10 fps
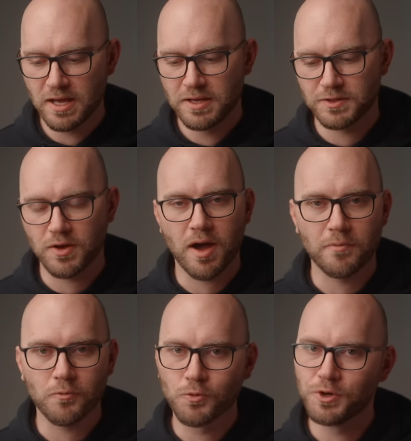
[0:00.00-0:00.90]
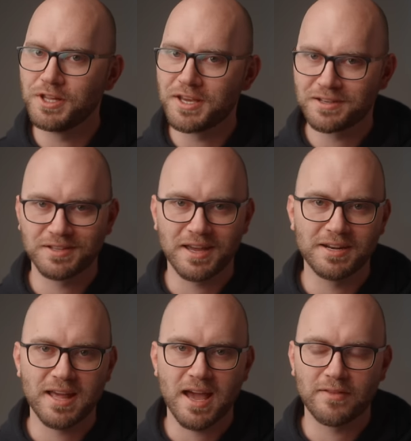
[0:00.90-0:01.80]
So I'm really
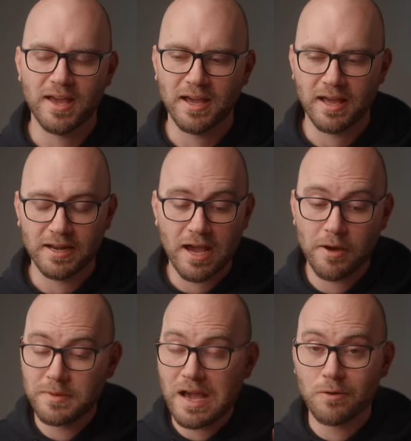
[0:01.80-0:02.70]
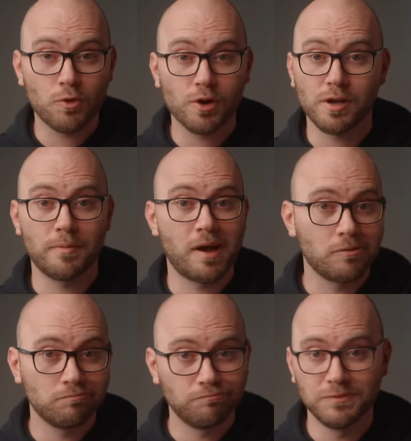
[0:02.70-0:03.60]
excited to have that. And now I'm not worrying
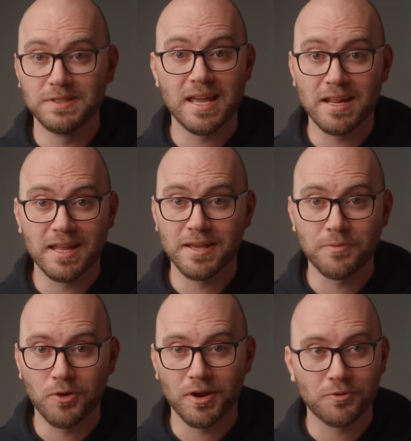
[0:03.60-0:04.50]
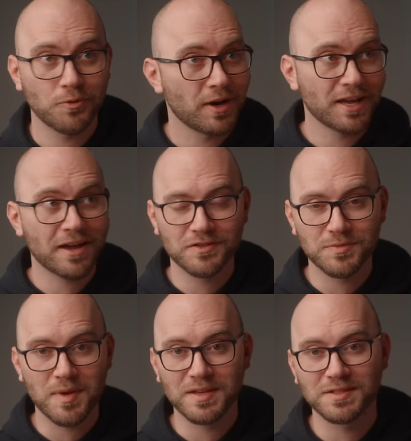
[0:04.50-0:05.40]
about data anymore and running out of
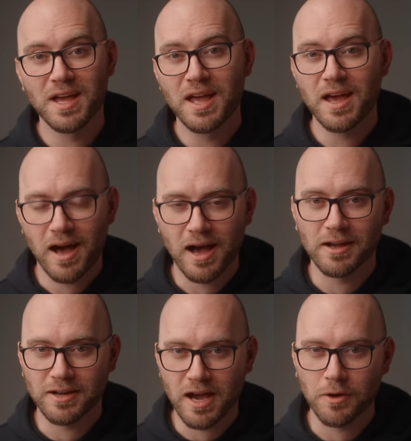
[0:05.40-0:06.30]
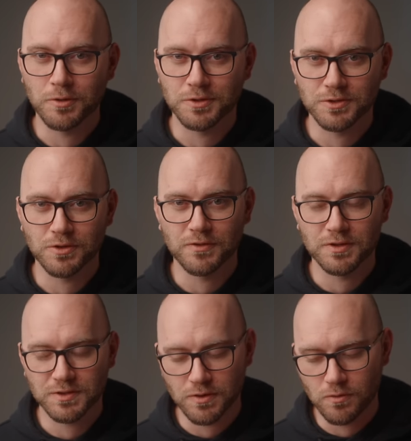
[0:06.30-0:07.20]
space on our server.
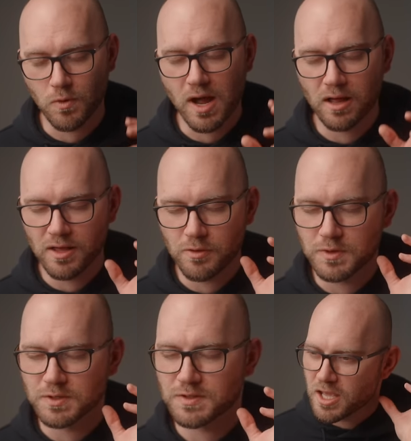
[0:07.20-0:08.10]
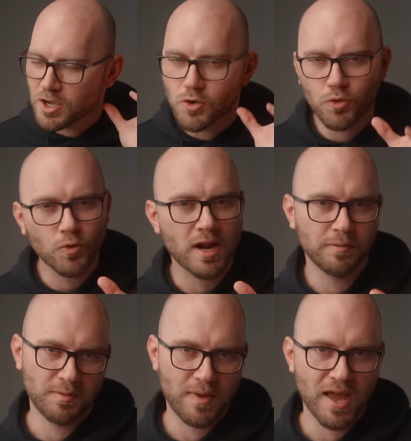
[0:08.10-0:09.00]
So while it was
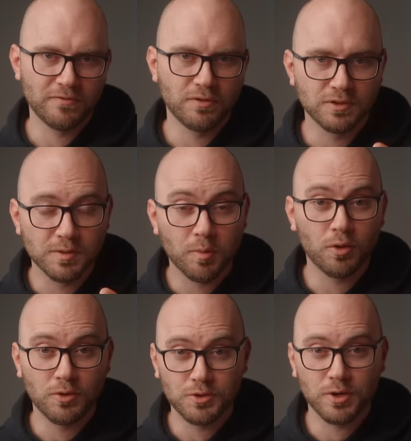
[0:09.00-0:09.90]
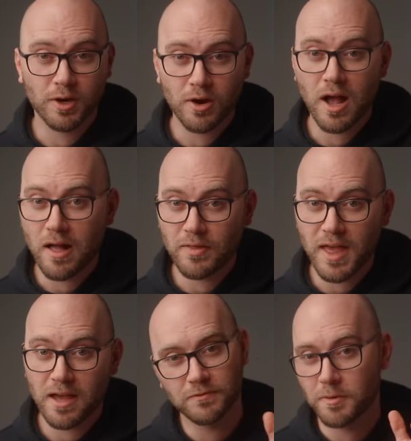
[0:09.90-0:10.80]
incredibly painful to pull the trigger on
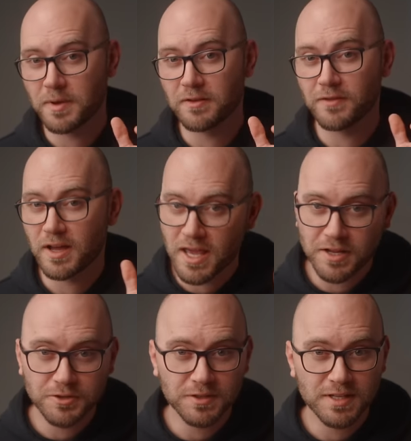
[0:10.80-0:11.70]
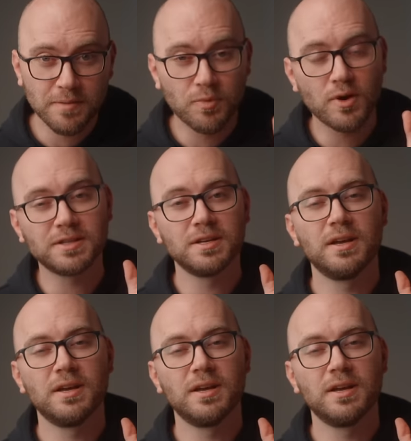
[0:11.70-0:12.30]
that from a financial standpoint,